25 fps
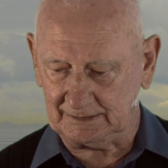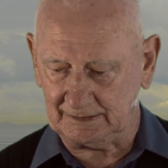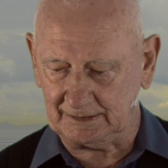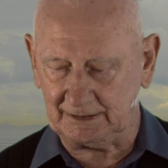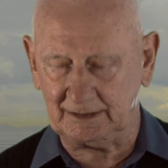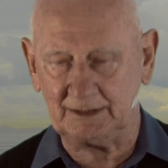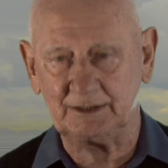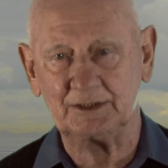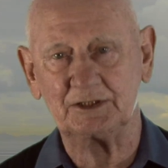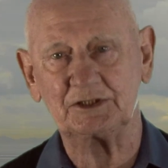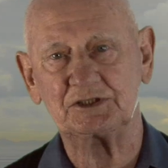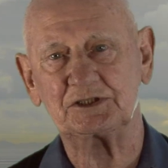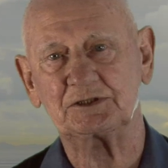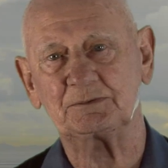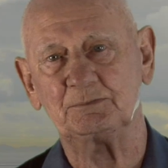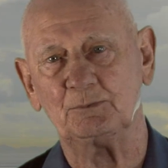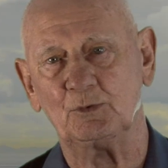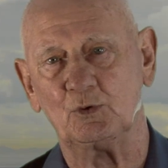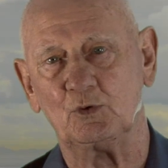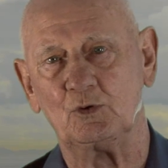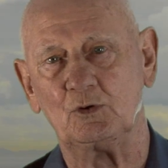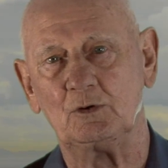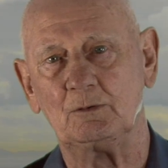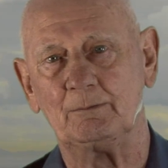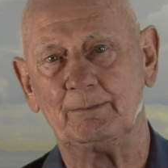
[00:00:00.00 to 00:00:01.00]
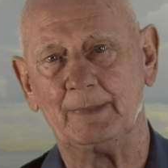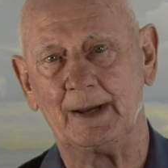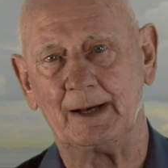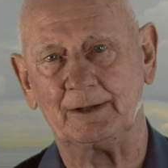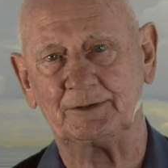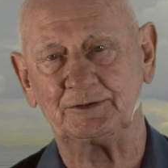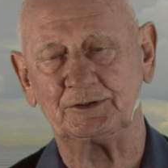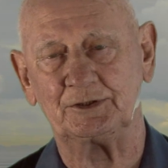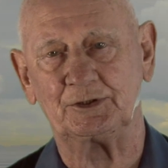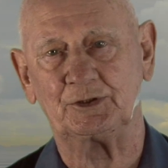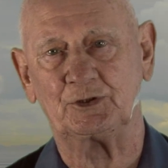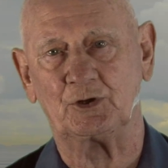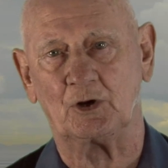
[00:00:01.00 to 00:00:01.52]
in a small
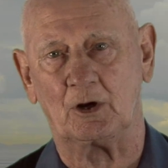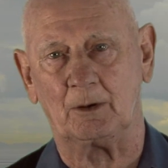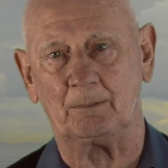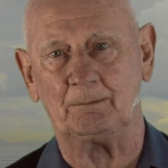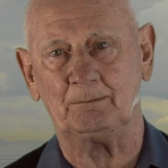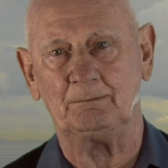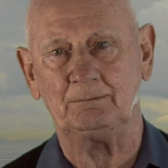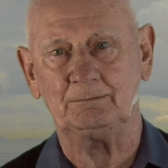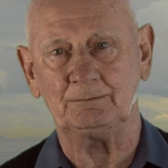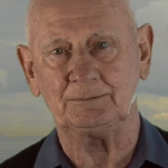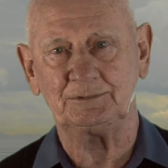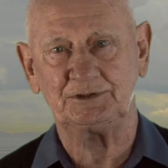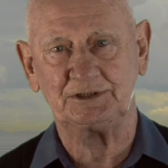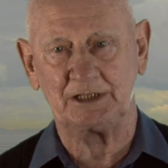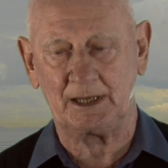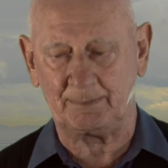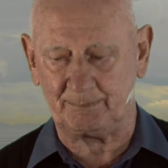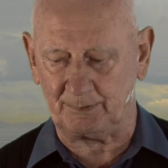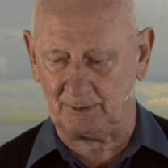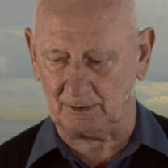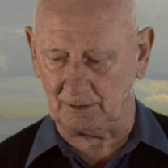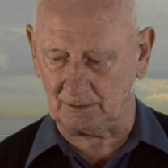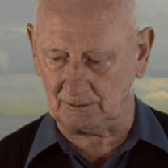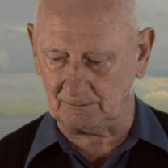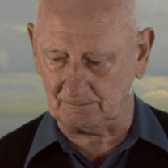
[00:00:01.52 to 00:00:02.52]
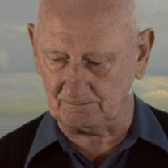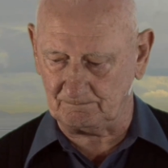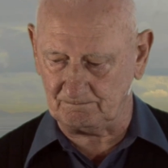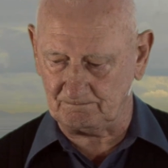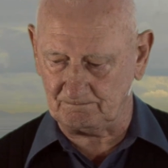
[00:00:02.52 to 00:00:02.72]
mountaintop chapel.